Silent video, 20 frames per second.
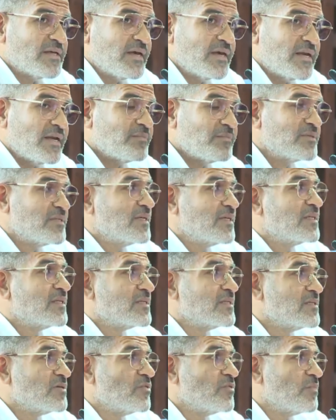And I'm saying
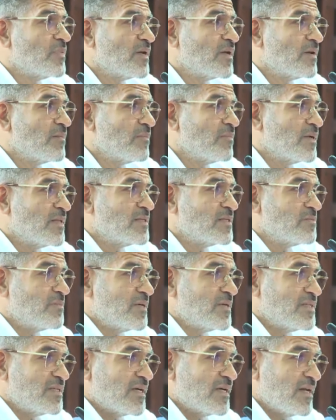the zero pending bills
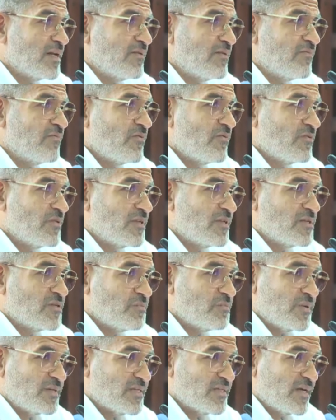basically for this
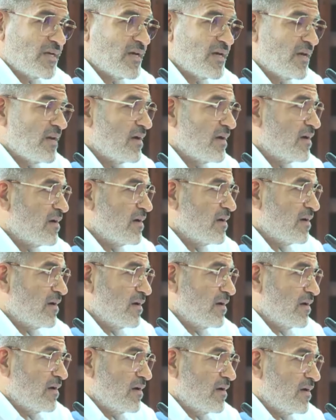particular
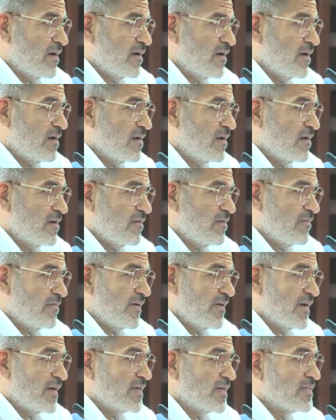uh,
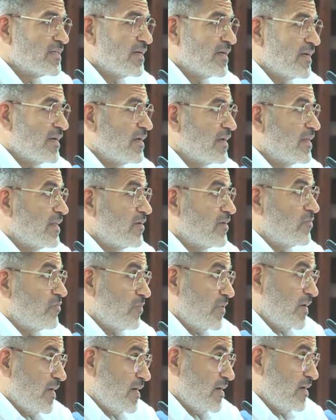financial year that
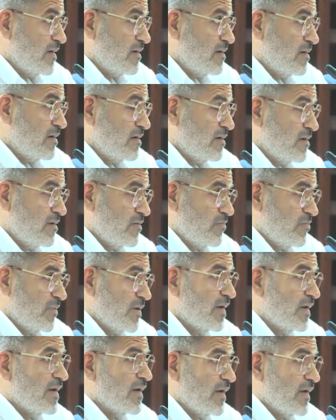we are,
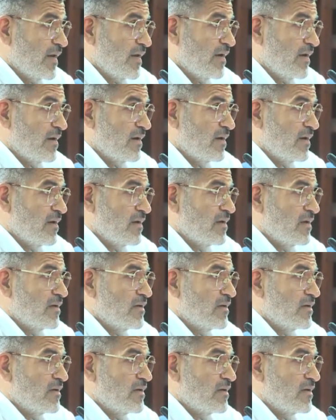we are in.